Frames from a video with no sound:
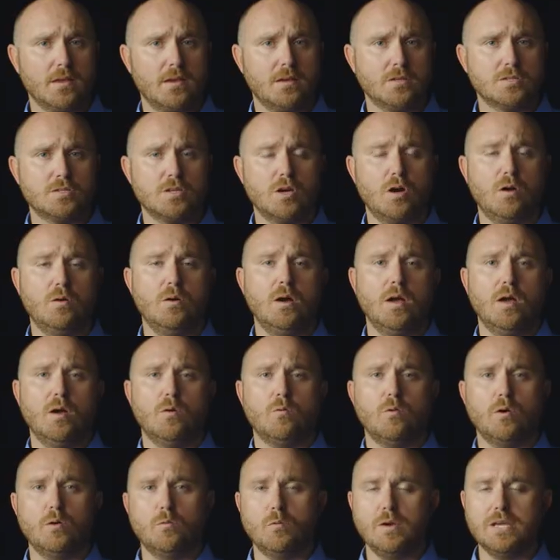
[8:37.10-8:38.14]
So
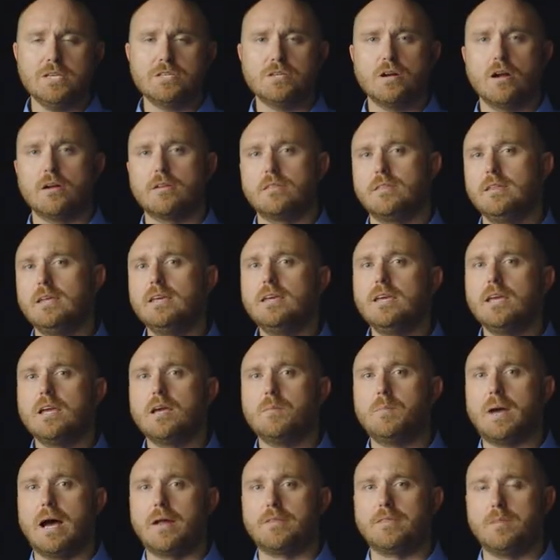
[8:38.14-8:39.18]
when we start thinking
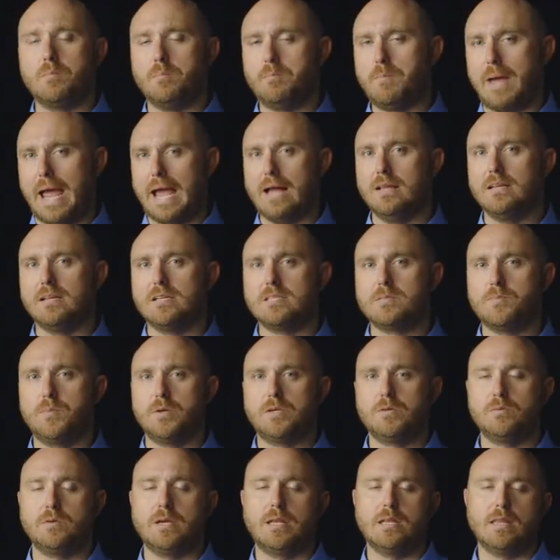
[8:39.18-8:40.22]
about the balance
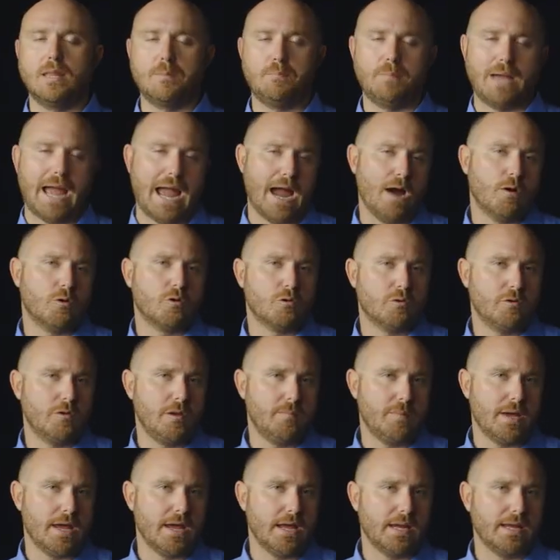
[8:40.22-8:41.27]
between the power we
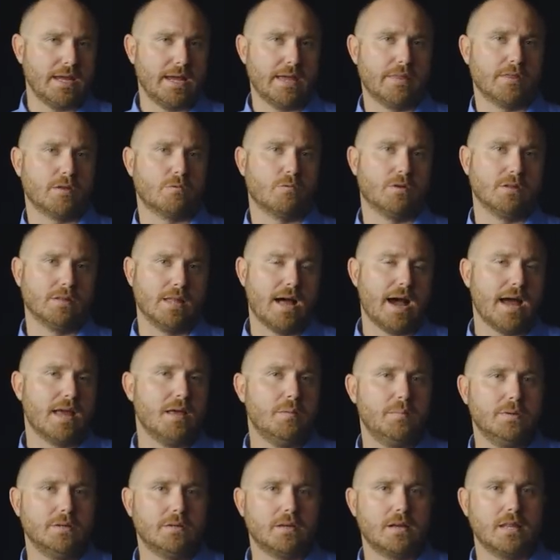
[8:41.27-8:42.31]
make and the
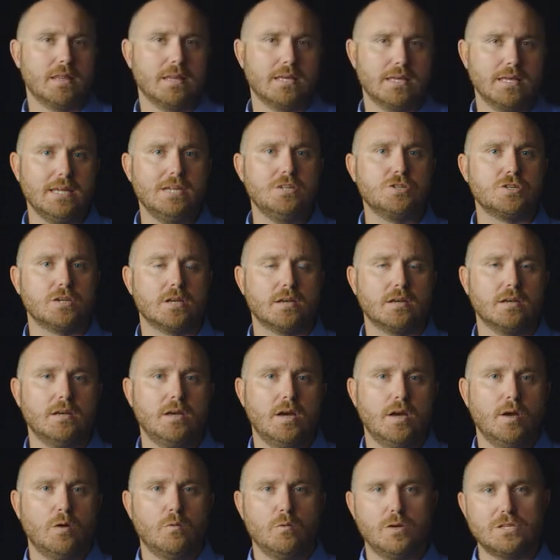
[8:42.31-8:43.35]
reliability of the engine,
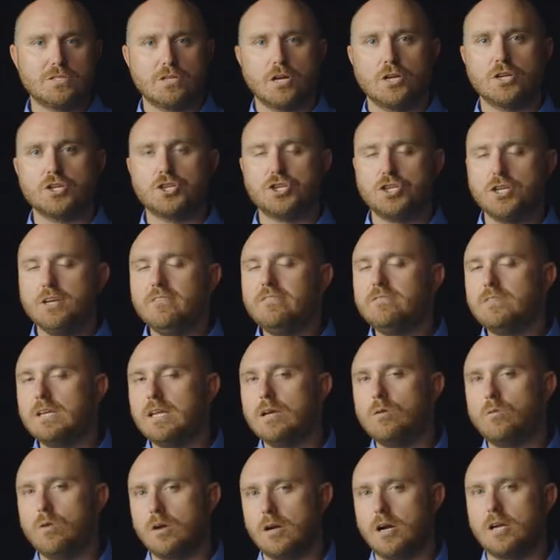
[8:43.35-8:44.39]
we start
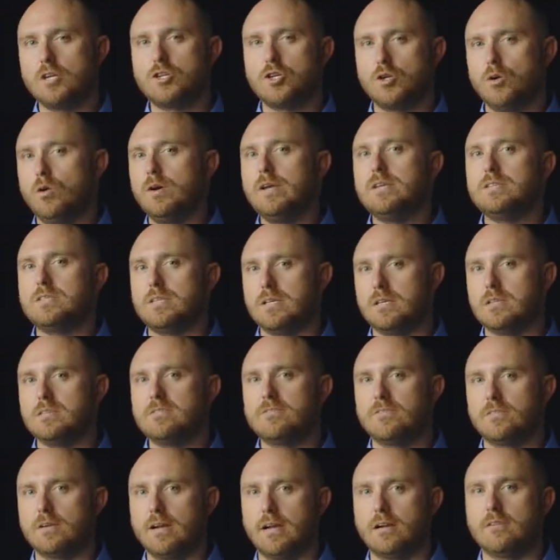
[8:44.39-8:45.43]
shifting what our choice is
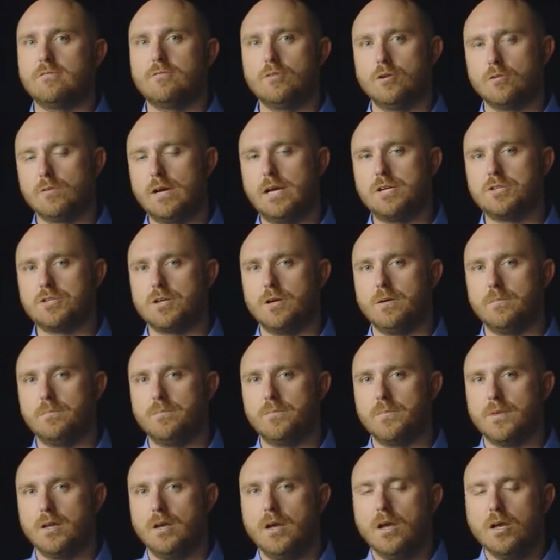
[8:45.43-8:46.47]
for air fuel
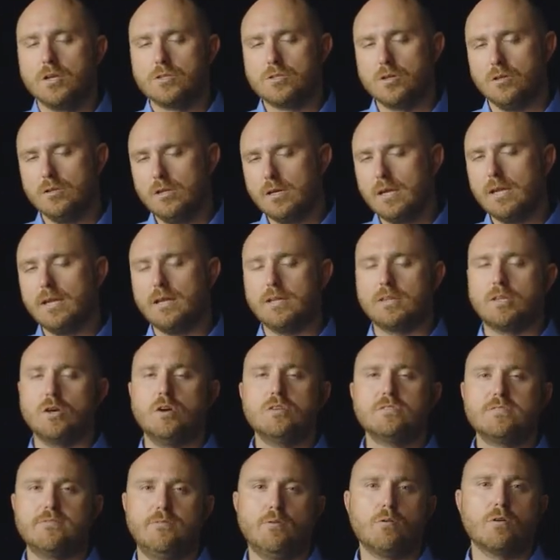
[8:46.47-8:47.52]
ratio. So looking at
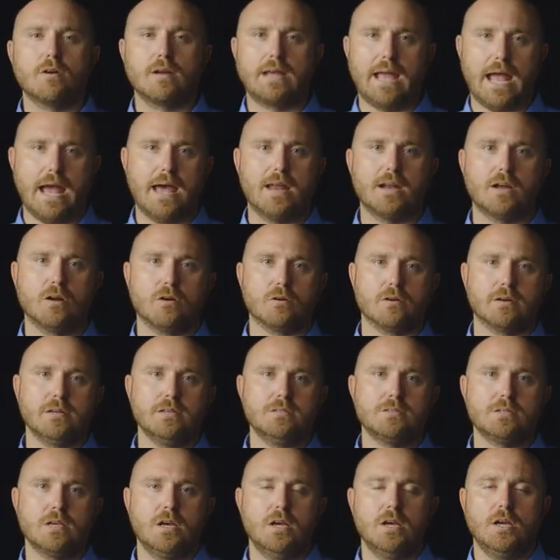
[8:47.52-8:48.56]
those four
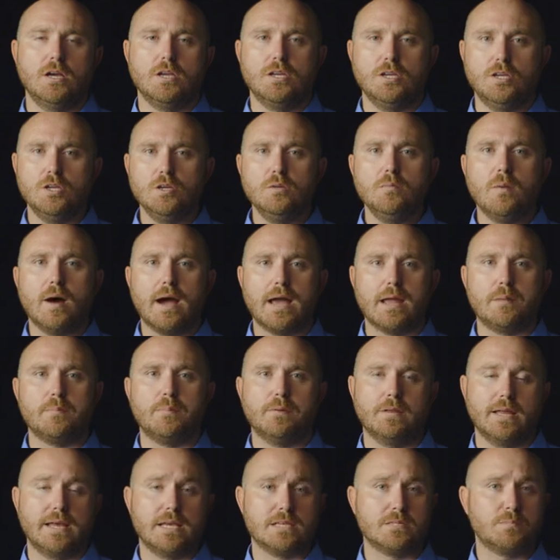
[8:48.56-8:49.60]
categories, you might
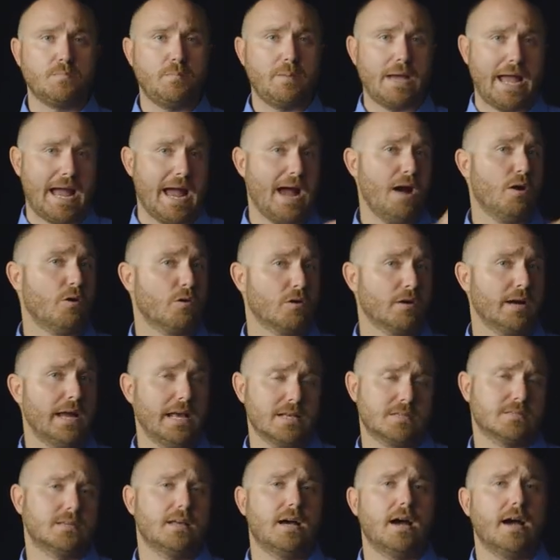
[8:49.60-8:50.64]
place power
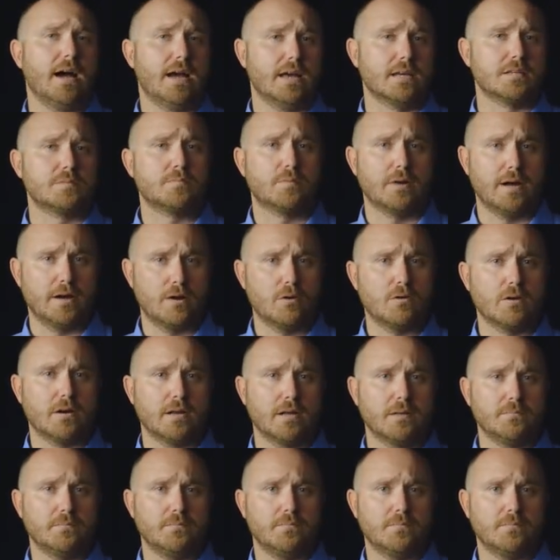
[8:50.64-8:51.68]
as the highest priority.